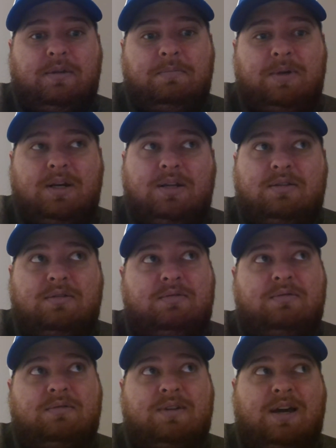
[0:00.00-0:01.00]

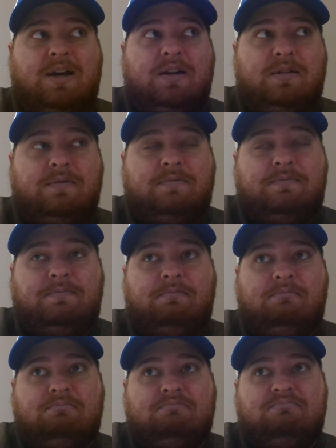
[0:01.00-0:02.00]
it's kind of
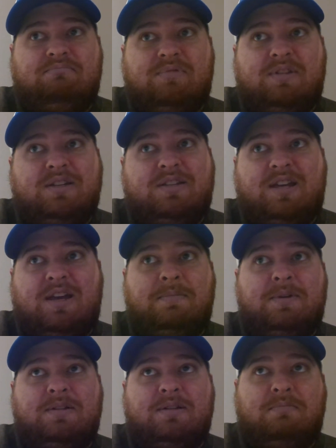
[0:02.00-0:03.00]
the same
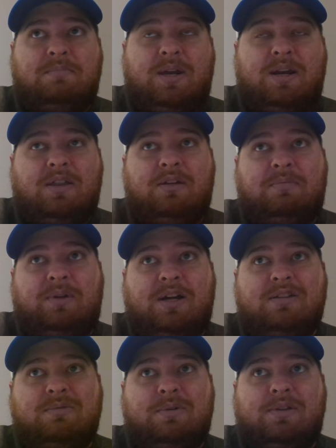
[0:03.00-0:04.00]
as many other
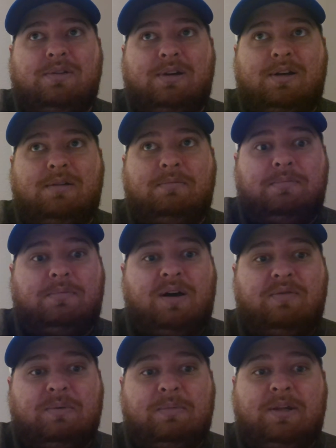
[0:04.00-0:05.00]
plots with
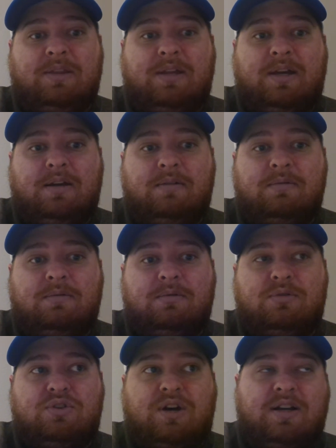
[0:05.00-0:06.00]
government that
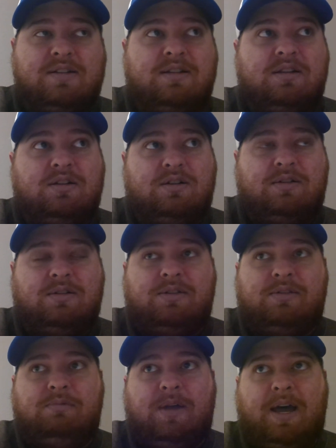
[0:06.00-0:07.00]
tries to
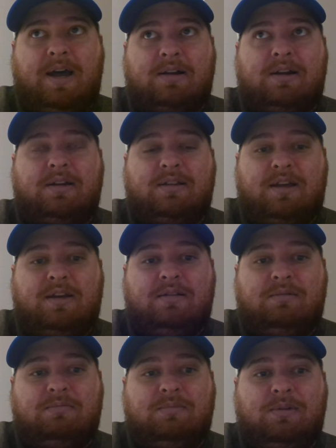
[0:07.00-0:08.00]
act like they
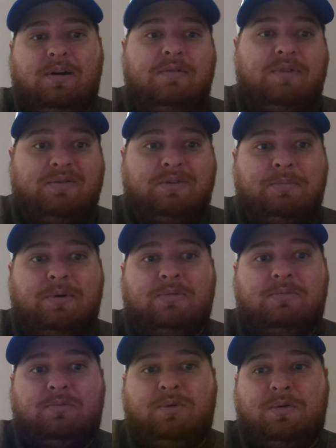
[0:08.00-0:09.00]
love every
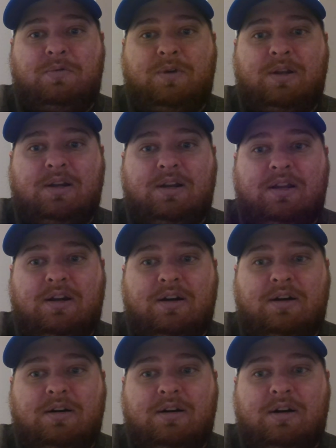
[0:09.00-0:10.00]
bum, what really
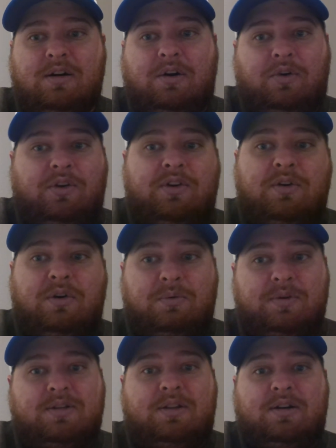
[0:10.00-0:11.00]
they're only doing
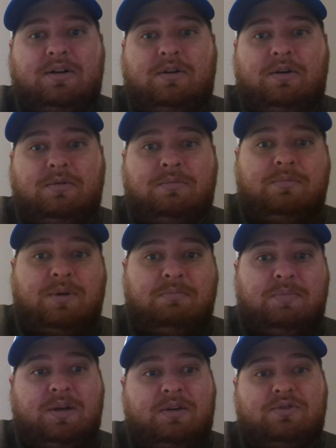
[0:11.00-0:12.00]
what's in their own
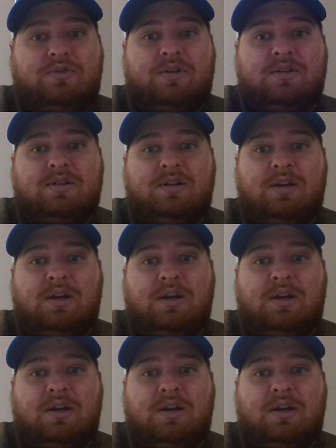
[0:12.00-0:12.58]
interest.